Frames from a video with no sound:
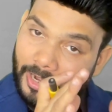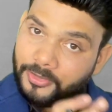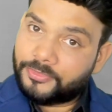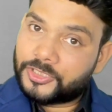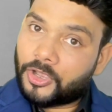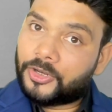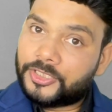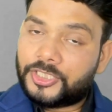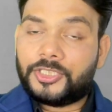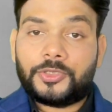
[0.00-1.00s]

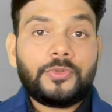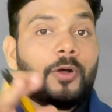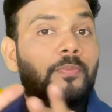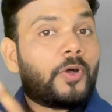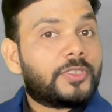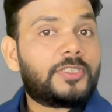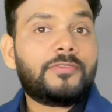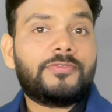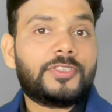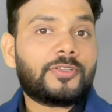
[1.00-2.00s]
physiology to a
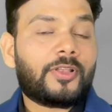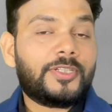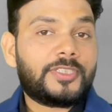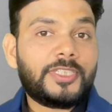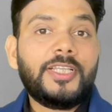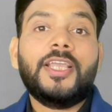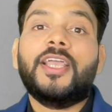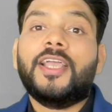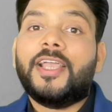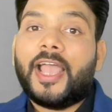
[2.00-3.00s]
positive physiology,
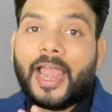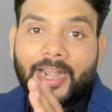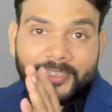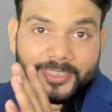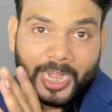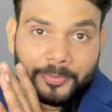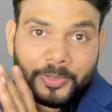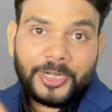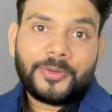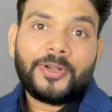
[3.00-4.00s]
at that
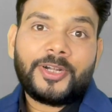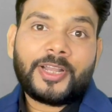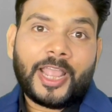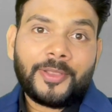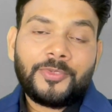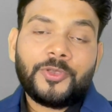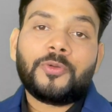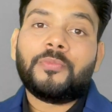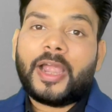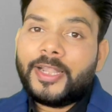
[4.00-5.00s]
particular time
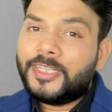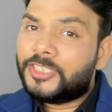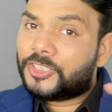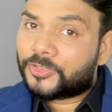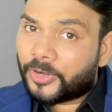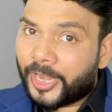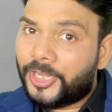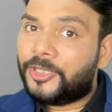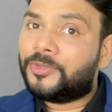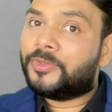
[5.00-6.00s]
your mind is
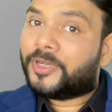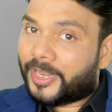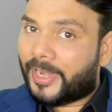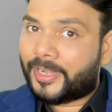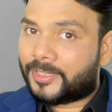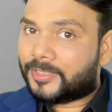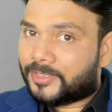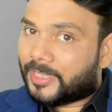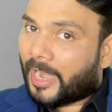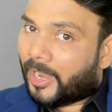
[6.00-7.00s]
trying to connect
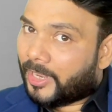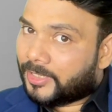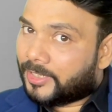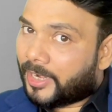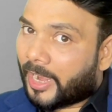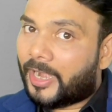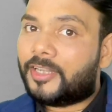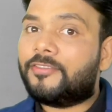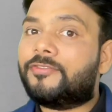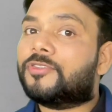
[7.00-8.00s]
that
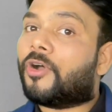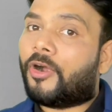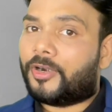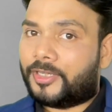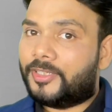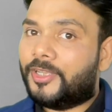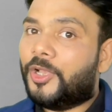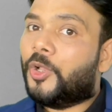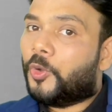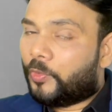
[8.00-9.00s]
negative thought
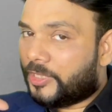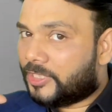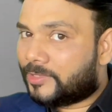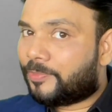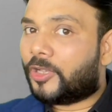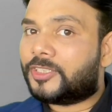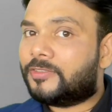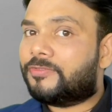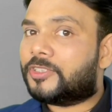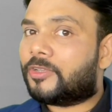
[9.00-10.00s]
with this
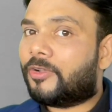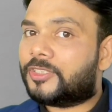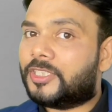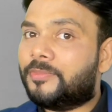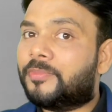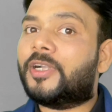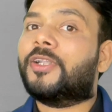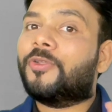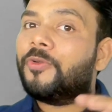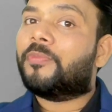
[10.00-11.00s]
positive physiology,
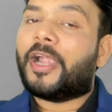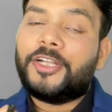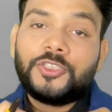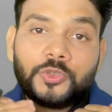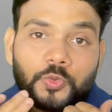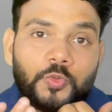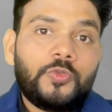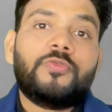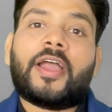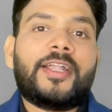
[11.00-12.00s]
but your mind
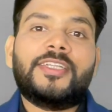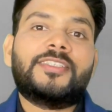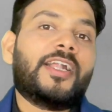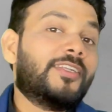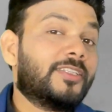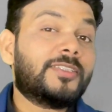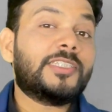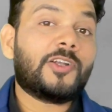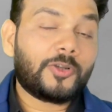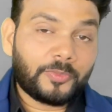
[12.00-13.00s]
soon finds that this
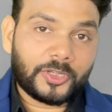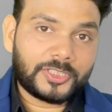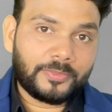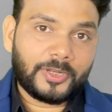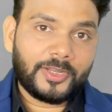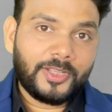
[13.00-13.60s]
is not possible.